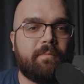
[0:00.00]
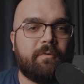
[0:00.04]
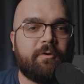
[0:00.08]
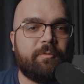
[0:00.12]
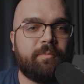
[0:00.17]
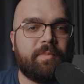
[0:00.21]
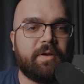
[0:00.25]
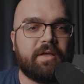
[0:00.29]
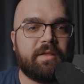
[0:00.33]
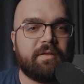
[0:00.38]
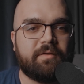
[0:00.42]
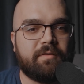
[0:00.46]

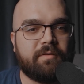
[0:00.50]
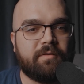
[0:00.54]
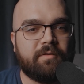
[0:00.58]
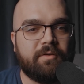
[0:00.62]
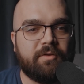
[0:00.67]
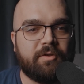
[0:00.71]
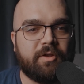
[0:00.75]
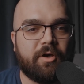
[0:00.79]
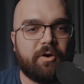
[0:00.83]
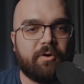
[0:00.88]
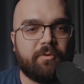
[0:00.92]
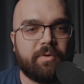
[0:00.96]
But,
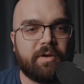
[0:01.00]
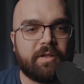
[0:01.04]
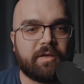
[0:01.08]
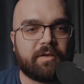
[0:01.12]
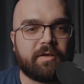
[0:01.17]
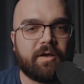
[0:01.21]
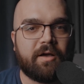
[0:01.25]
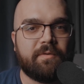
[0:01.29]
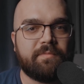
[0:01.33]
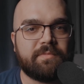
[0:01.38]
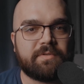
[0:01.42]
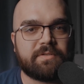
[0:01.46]
when it
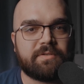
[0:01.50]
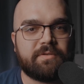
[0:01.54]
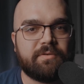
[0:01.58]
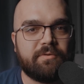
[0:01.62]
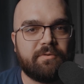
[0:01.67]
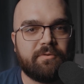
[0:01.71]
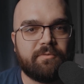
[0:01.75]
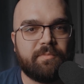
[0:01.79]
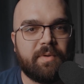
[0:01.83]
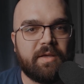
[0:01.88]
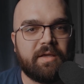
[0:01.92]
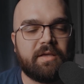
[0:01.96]
comes
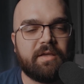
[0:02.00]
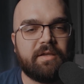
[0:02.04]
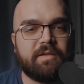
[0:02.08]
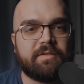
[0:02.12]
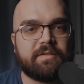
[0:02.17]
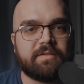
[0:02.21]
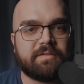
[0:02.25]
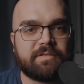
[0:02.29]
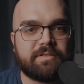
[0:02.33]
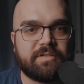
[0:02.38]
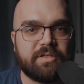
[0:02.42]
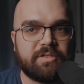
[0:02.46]
to making
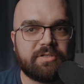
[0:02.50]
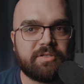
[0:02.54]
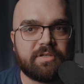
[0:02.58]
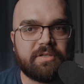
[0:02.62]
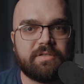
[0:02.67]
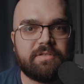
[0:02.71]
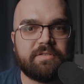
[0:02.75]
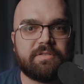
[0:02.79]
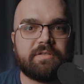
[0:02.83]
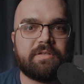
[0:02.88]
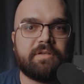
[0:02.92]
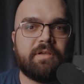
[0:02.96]

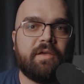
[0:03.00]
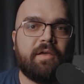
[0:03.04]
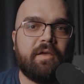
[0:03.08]
decisions,